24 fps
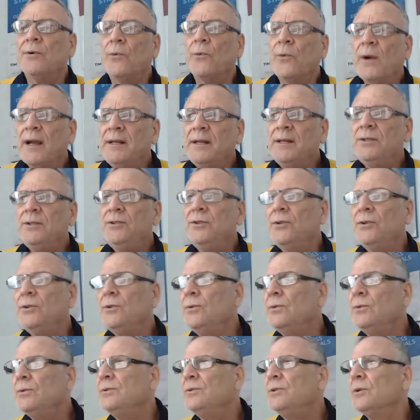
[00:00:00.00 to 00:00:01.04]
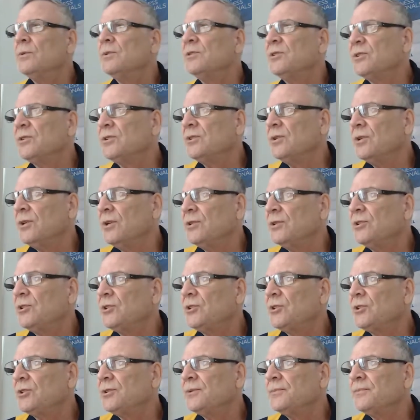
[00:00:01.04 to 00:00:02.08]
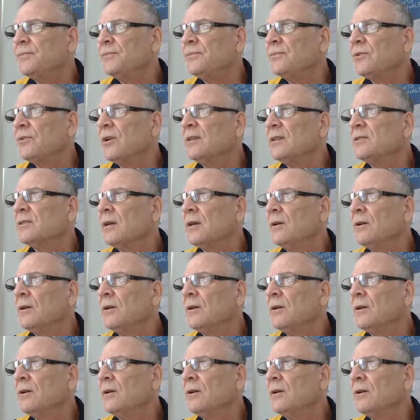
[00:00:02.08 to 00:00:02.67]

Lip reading: When you do a search, right?